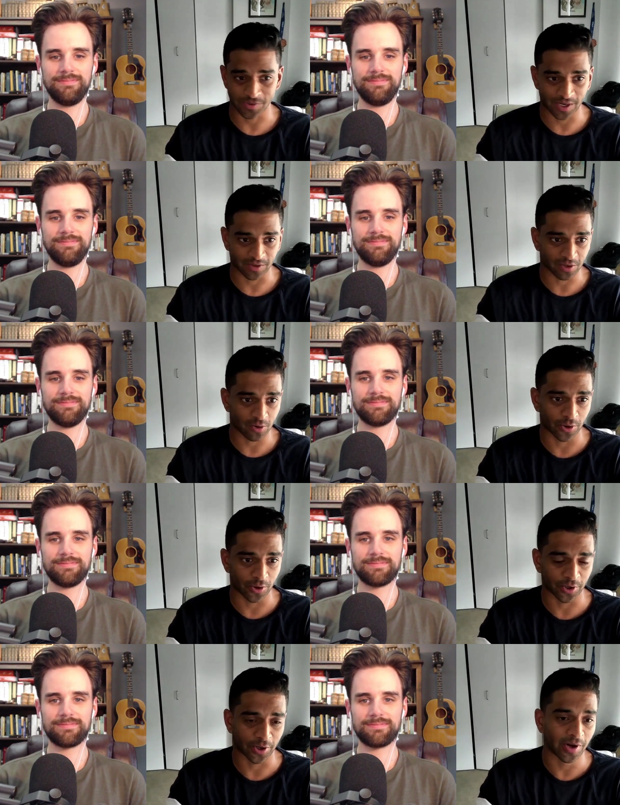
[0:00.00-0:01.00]
Speaker 1: is around the
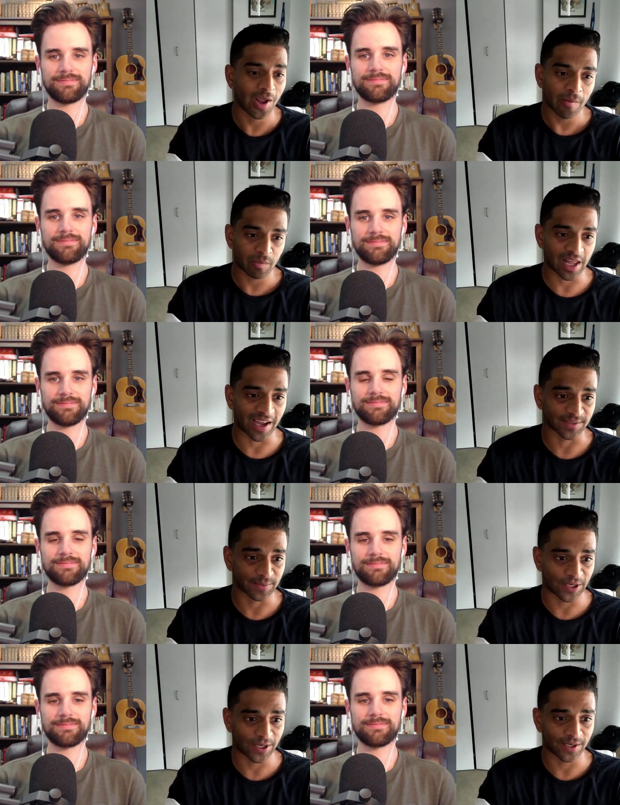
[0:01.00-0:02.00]
corner,
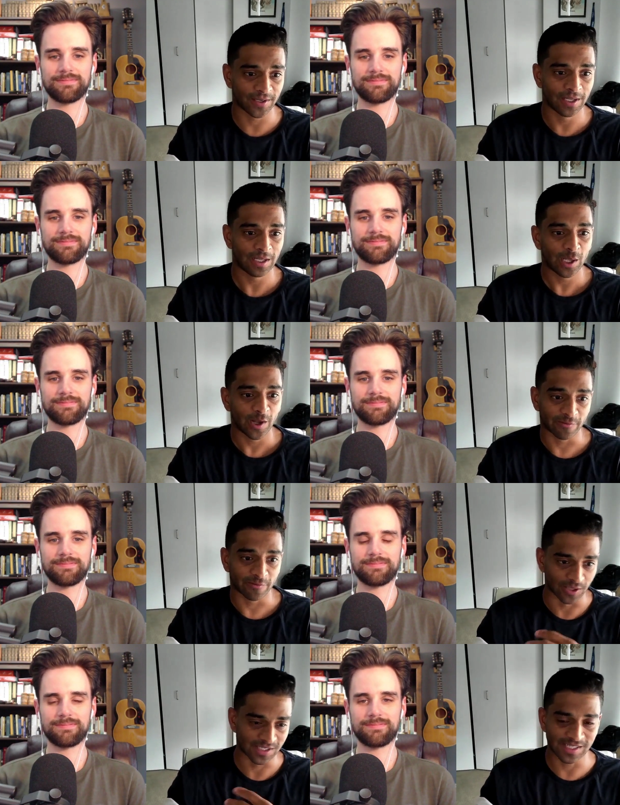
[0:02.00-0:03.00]
Plasma, of
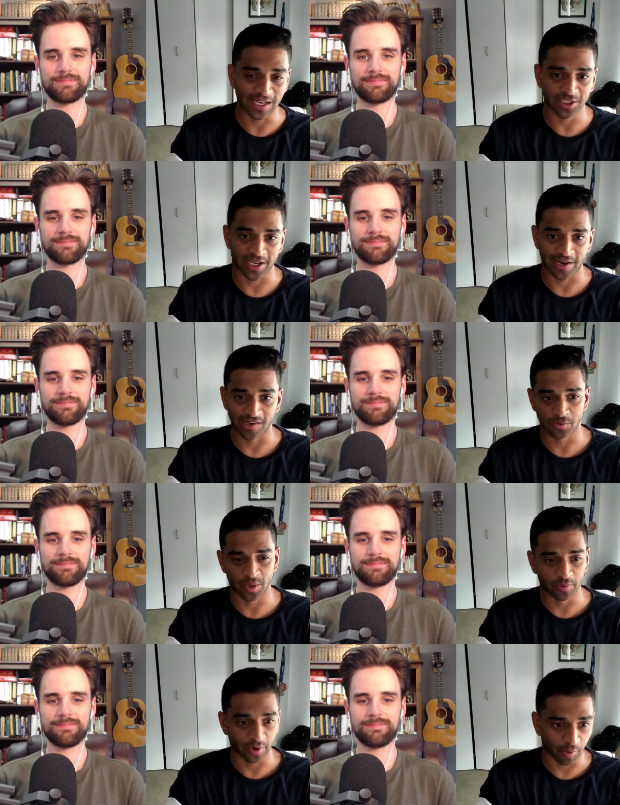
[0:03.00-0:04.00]
course, state channel is
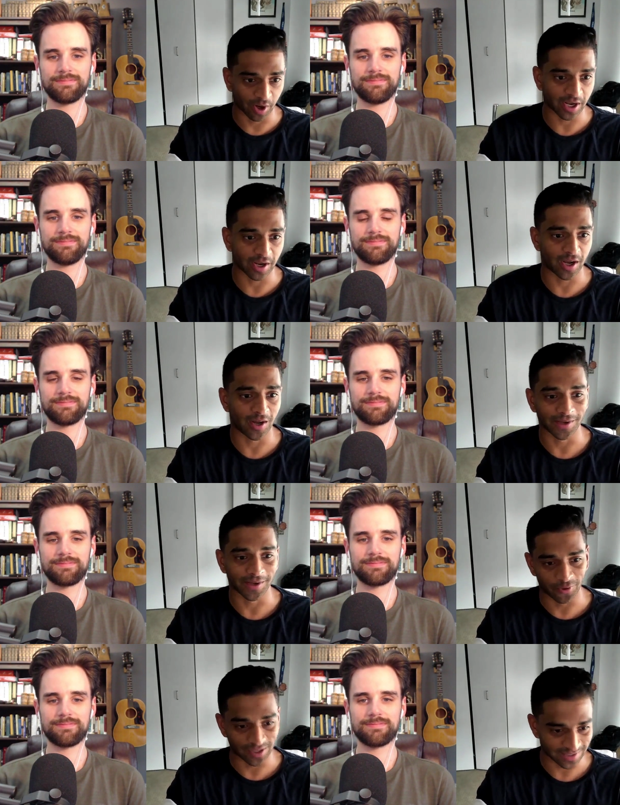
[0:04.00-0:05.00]
what we're working on. You
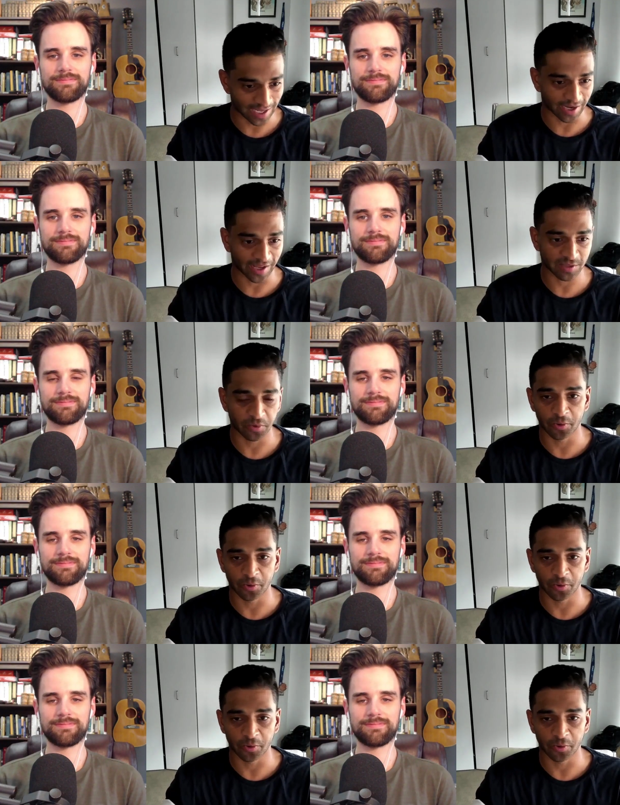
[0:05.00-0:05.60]
know, once that gets